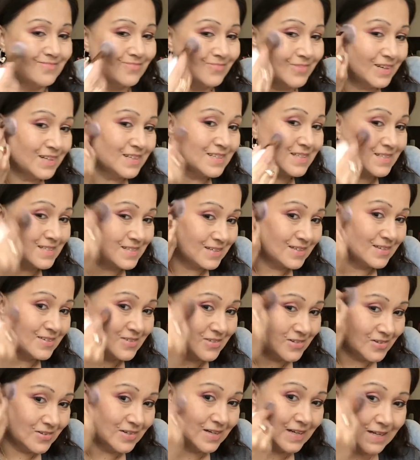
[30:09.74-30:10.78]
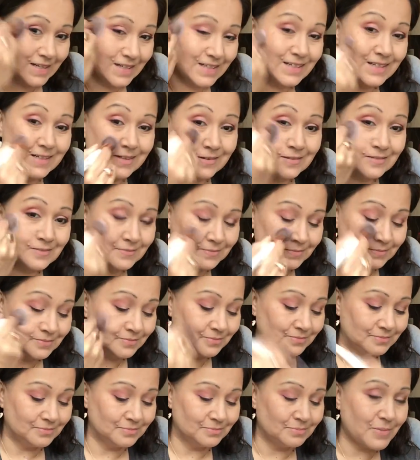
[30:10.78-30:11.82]
it just gives you a little
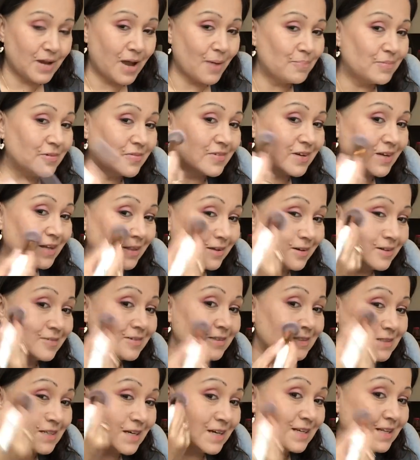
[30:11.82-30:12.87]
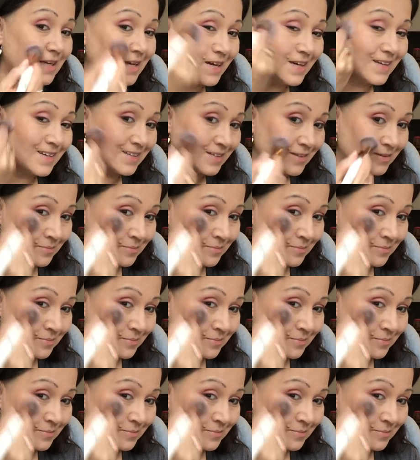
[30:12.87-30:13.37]
pop of color, which I like.